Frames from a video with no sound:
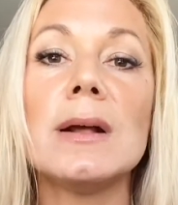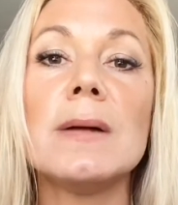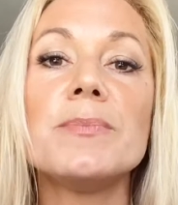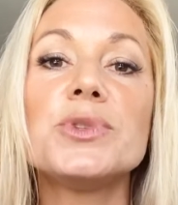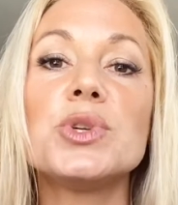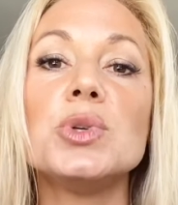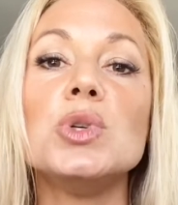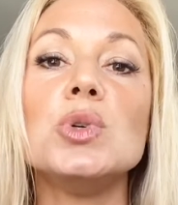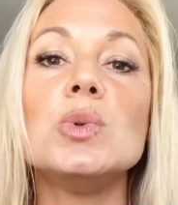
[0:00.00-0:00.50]

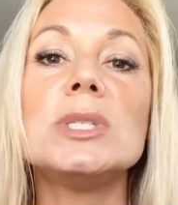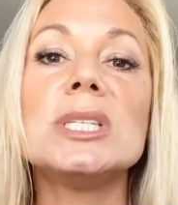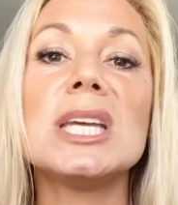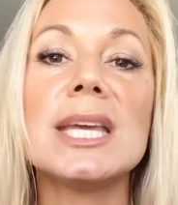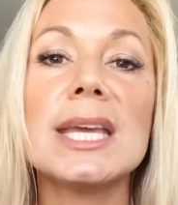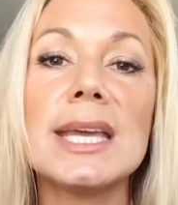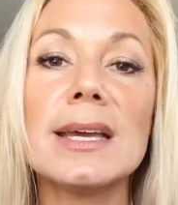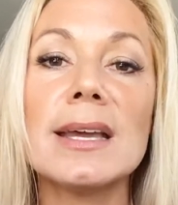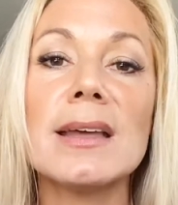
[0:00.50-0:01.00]
so you
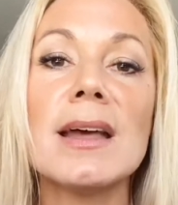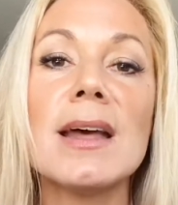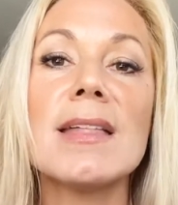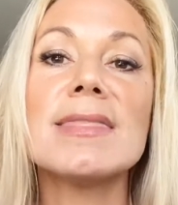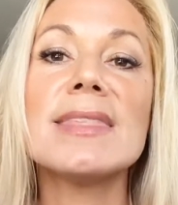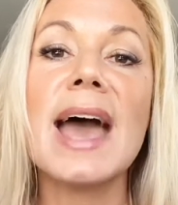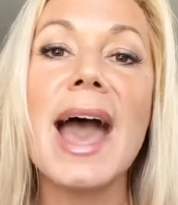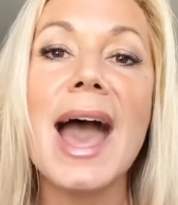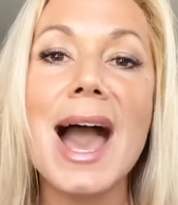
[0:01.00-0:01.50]
take
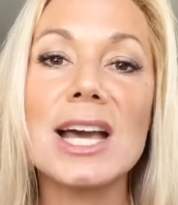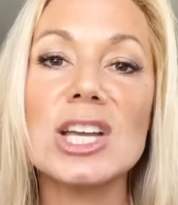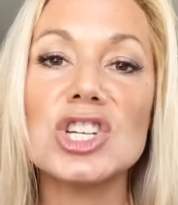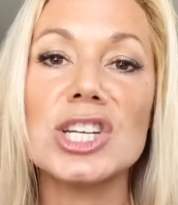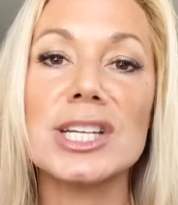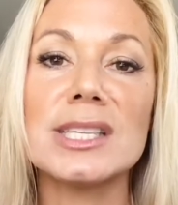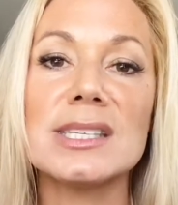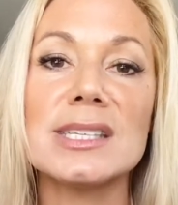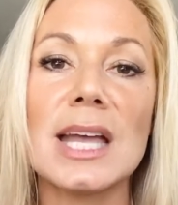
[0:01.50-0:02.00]
the
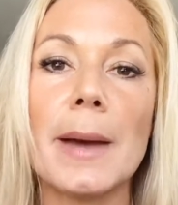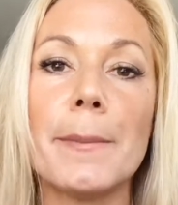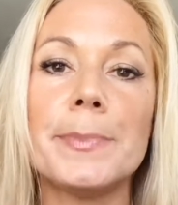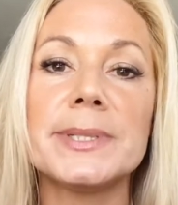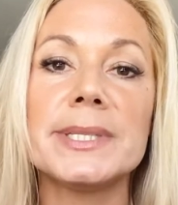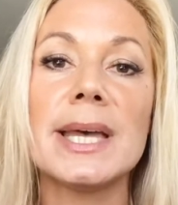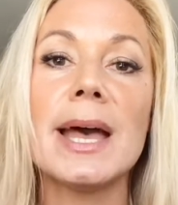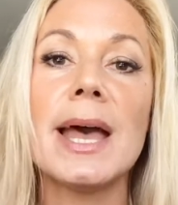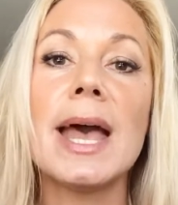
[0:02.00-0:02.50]
action
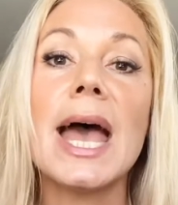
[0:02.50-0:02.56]
steps